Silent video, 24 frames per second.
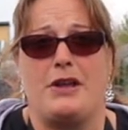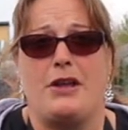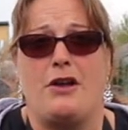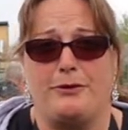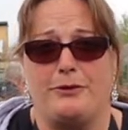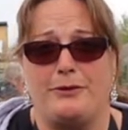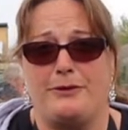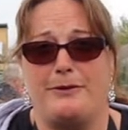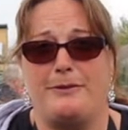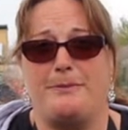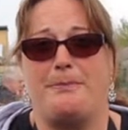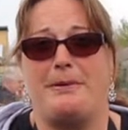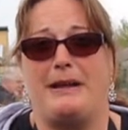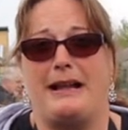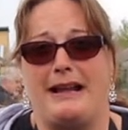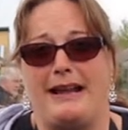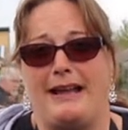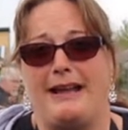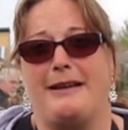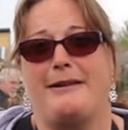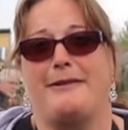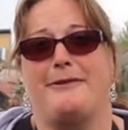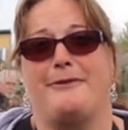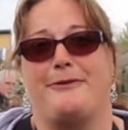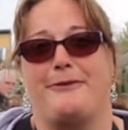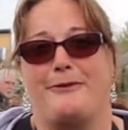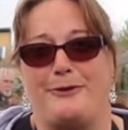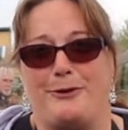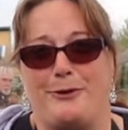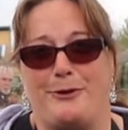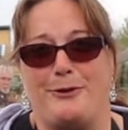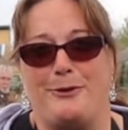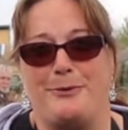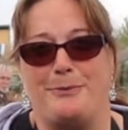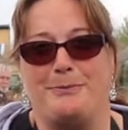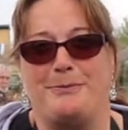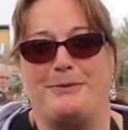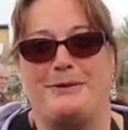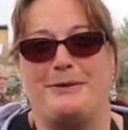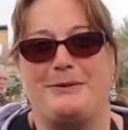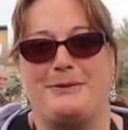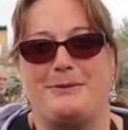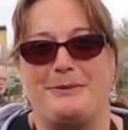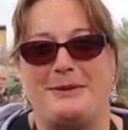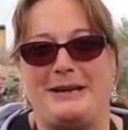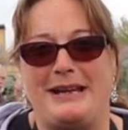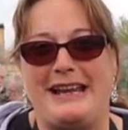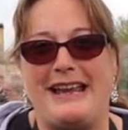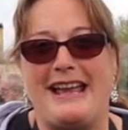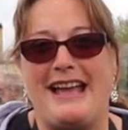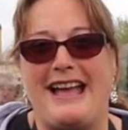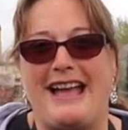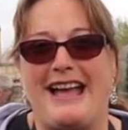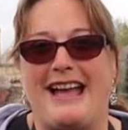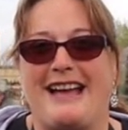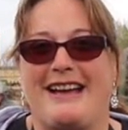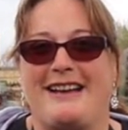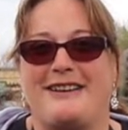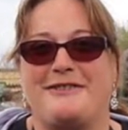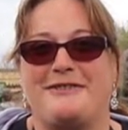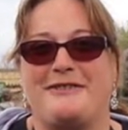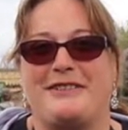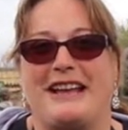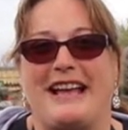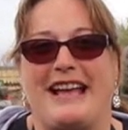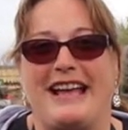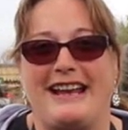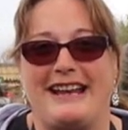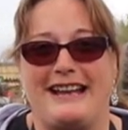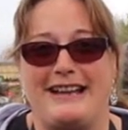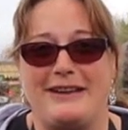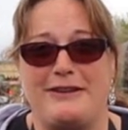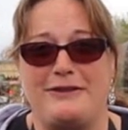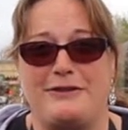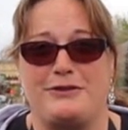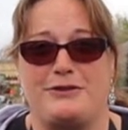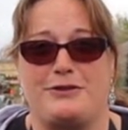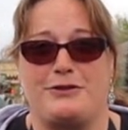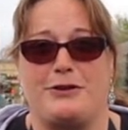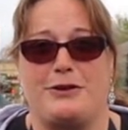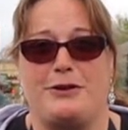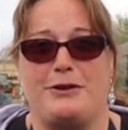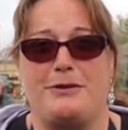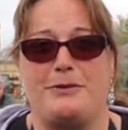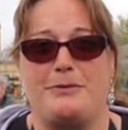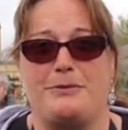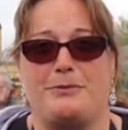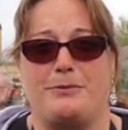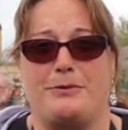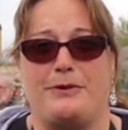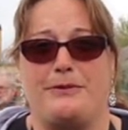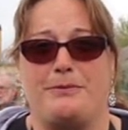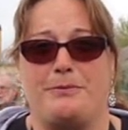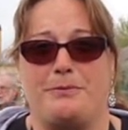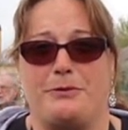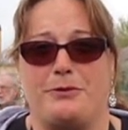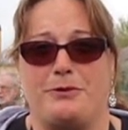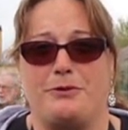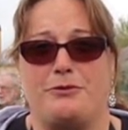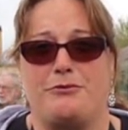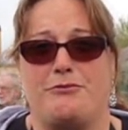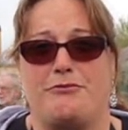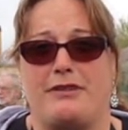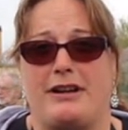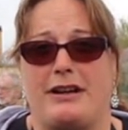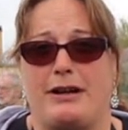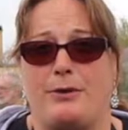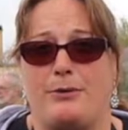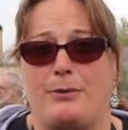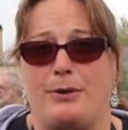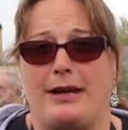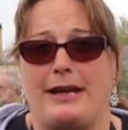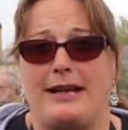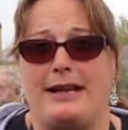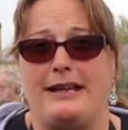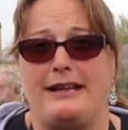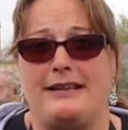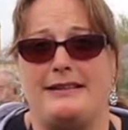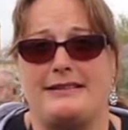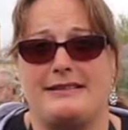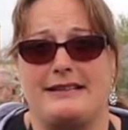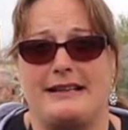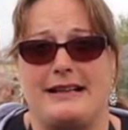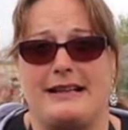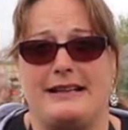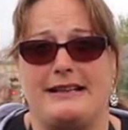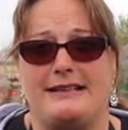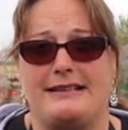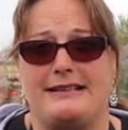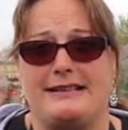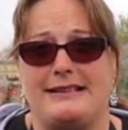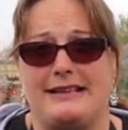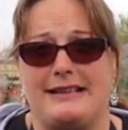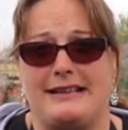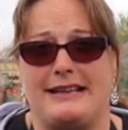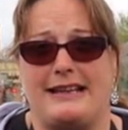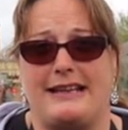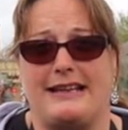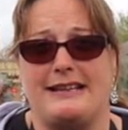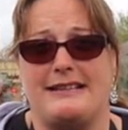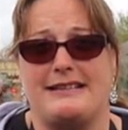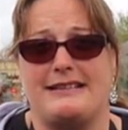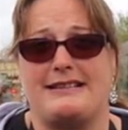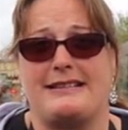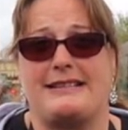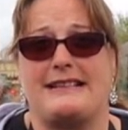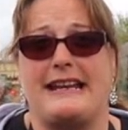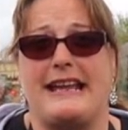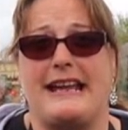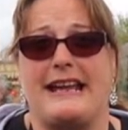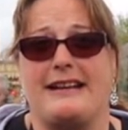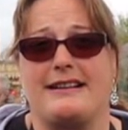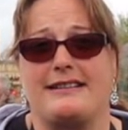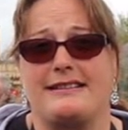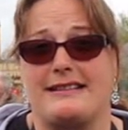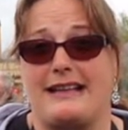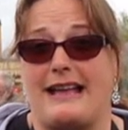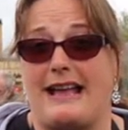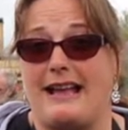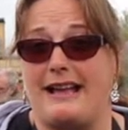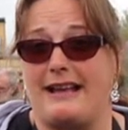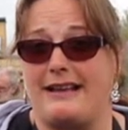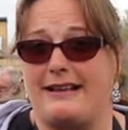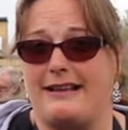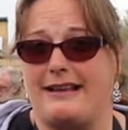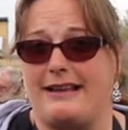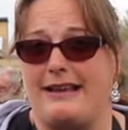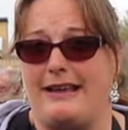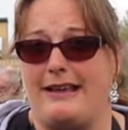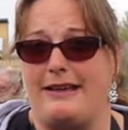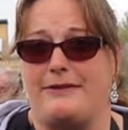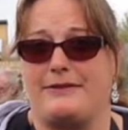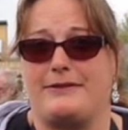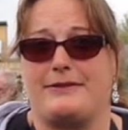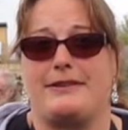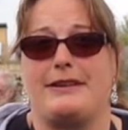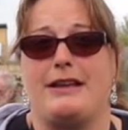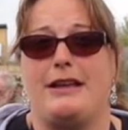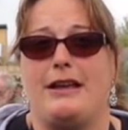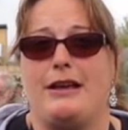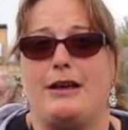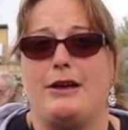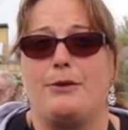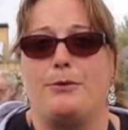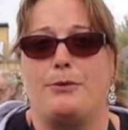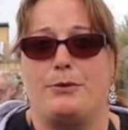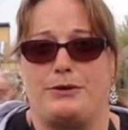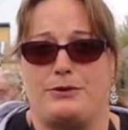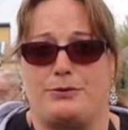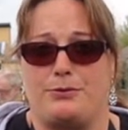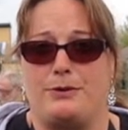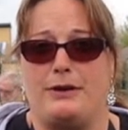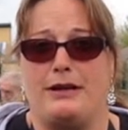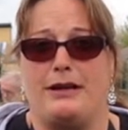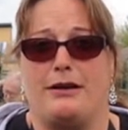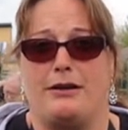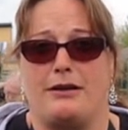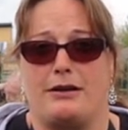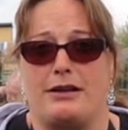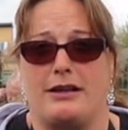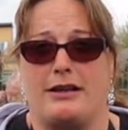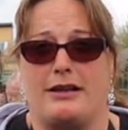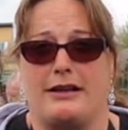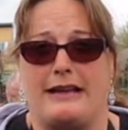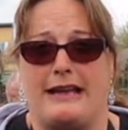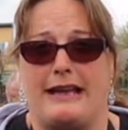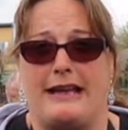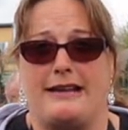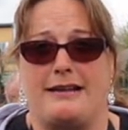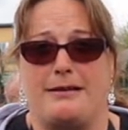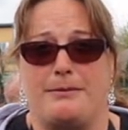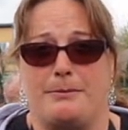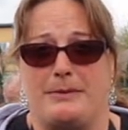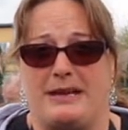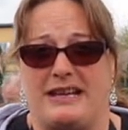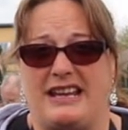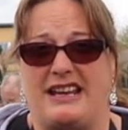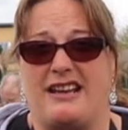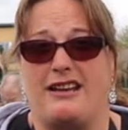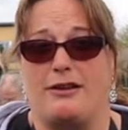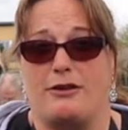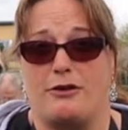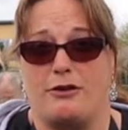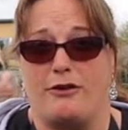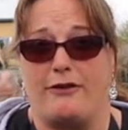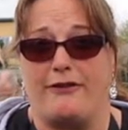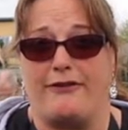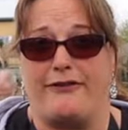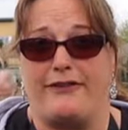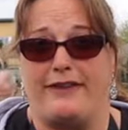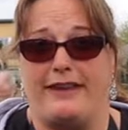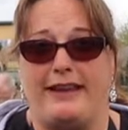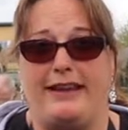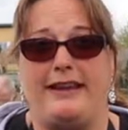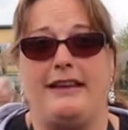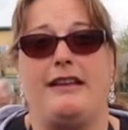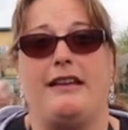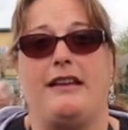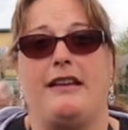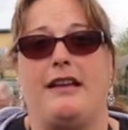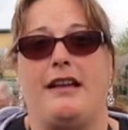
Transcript: On the platform, we have a gift shop with Model Railway selling tickets, snacks and gifts, which we are going to get in a minute, a coffee.